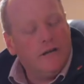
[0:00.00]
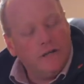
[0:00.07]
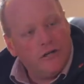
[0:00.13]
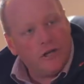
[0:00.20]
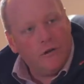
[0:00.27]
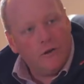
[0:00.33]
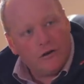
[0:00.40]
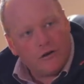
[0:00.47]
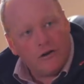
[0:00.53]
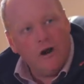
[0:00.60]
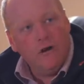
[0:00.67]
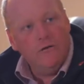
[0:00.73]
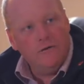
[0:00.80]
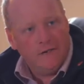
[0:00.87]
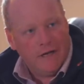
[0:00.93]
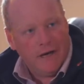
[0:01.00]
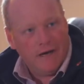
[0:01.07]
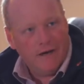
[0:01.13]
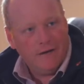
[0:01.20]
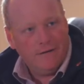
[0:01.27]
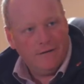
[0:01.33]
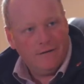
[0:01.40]
you can only control the
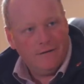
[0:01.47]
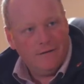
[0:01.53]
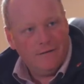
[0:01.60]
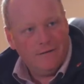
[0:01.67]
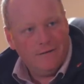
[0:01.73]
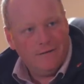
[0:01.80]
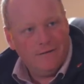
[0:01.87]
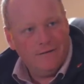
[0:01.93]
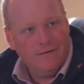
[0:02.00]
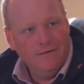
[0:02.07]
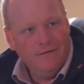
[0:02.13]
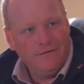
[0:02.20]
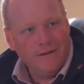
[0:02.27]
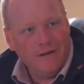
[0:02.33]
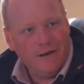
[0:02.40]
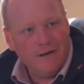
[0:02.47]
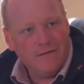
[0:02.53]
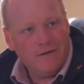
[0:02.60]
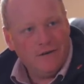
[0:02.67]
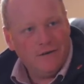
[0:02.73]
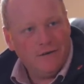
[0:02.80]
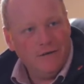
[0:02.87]
crows there
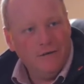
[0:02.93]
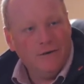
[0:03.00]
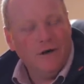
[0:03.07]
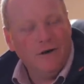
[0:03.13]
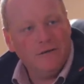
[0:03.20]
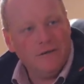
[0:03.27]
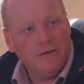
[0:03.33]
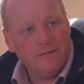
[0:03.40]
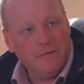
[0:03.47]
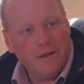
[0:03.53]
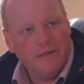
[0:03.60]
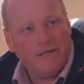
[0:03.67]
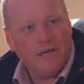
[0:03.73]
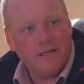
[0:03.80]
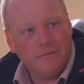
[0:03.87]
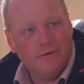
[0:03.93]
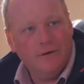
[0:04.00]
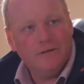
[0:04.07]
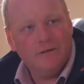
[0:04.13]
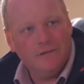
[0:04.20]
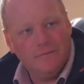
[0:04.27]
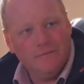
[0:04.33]
for the livestock. Yeah. You can't do anything about the
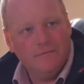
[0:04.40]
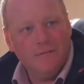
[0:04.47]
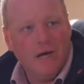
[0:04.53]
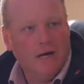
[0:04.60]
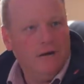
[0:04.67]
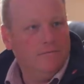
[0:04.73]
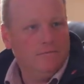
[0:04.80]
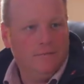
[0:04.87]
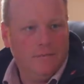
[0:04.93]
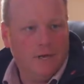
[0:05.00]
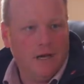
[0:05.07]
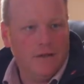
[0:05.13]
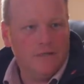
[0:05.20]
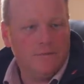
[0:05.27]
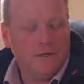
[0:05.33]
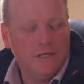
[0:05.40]
Jacks, Rooks and